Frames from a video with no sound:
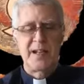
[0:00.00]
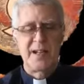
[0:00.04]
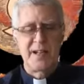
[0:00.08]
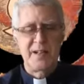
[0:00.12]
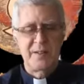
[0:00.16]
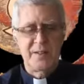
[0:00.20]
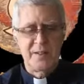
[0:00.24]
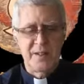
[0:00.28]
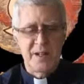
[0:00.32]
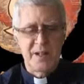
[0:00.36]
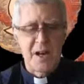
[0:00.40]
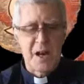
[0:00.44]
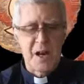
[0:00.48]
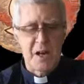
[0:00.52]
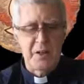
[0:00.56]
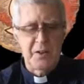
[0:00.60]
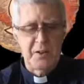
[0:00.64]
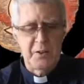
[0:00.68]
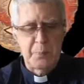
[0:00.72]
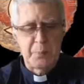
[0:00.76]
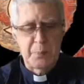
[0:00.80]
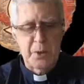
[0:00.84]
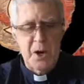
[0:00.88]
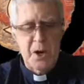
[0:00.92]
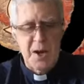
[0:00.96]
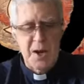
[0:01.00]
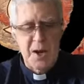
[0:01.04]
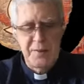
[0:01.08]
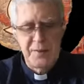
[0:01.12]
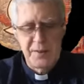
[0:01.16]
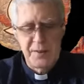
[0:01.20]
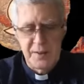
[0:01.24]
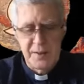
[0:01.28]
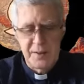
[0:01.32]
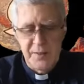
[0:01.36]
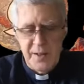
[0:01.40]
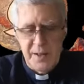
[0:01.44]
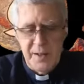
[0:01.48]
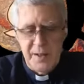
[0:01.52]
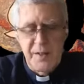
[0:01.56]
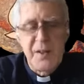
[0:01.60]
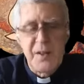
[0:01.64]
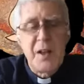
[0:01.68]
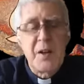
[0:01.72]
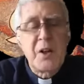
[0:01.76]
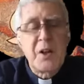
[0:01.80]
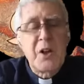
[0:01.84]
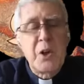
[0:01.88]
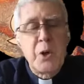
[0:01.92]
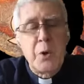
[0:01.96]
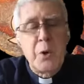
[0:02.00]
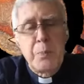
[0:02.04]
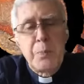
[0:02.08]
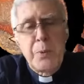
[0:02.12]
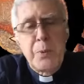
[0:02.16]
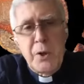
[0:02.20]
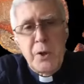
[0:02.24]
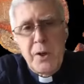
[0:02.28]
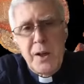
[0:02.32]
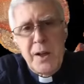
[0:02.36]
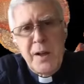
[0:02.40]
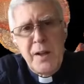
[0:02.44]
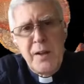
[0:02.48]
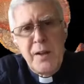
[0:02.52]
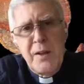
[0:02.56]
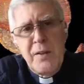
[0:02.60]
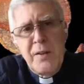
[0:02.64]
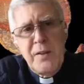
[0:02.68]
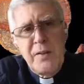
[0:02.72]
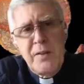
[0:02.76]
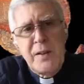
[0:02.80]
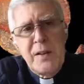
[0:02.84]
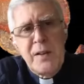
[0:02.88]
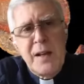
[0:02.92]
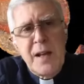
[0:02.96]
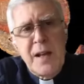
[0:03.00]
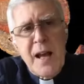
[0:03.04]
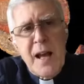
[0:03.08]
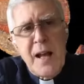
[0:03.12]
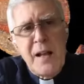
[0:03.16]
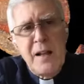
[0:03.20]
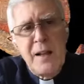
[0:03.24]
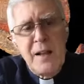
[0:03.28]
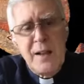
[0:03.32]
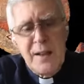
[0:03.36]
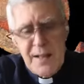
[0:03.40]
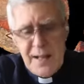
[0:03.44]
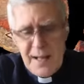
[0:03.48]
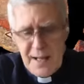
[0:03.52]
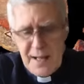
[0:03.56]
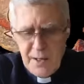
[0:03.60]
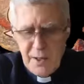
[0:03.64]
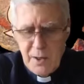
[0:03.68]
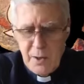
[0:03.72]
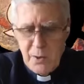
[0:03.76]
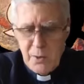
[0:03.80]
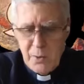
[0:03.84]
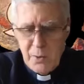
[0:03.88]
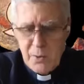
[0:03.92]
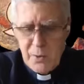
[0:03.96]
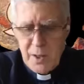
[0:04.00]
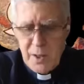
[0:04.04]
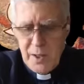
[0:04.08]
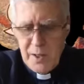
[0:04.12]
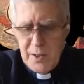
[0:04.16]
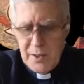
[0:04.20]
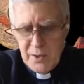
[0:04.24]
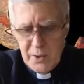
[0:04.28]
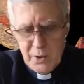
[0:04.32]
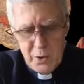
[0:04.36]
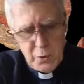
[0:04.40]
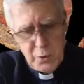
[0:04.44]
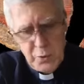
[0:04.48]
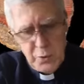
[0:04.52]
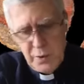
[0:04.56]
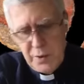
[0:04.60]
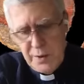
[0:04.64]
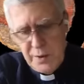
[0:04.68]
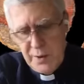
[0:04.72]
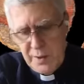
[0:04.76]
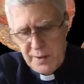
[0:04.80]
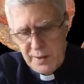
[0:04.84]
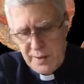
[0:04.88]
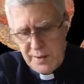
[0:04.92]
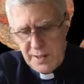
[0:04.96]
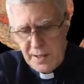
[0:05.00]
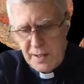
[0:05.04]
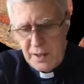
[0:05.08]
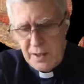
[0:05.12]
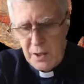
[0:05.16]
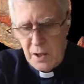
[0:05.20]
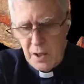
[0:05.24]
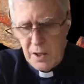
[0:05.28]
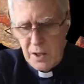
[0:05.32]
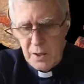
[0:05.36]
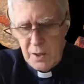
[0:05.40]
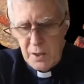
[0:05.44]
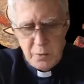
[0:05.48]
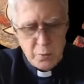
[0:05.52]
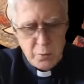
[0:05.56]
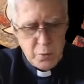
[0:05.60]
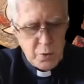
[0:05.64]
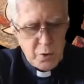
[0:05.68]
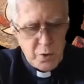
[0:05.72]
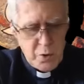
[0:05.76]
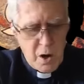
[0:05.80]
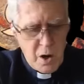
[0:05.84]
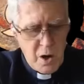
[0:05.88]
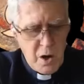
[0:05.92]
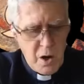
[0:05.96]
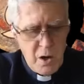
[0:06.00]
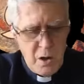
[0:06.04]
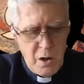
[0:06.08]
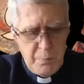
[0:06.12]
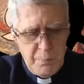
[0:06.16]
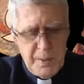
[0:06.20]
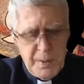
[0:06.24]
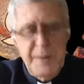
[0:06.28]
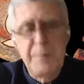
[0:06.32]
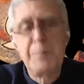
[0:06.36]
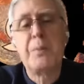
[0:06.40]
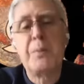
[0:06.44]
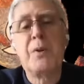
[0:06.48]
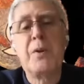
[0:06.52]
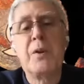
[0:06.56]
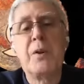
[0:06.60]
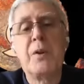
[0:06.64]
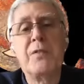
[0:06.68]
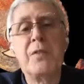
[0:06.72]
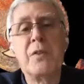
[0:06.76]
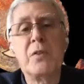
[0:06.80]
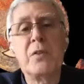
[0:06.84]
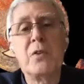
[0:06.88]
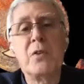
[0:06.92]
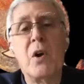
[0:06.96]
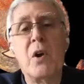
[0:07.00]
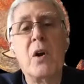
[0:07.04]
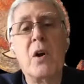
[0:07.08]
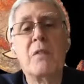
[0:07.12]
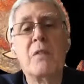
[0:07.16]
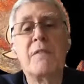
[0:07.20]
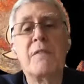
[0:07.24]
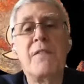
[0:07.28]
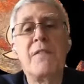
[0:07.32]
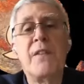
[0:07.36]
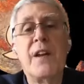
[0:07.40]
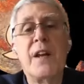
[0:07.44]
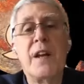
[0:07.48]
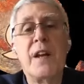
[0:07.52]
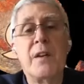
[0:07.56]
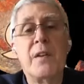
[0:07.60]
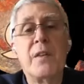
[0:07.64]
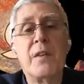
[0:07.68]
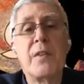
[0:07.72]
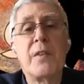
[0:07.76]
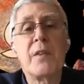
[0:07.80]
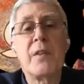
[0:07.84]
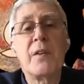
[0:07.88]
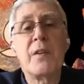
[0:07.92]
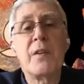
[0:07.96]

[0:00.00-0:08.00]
it is not surprising then that Copernicus, Galileo, Newton, and Descartes were all people of strong faith.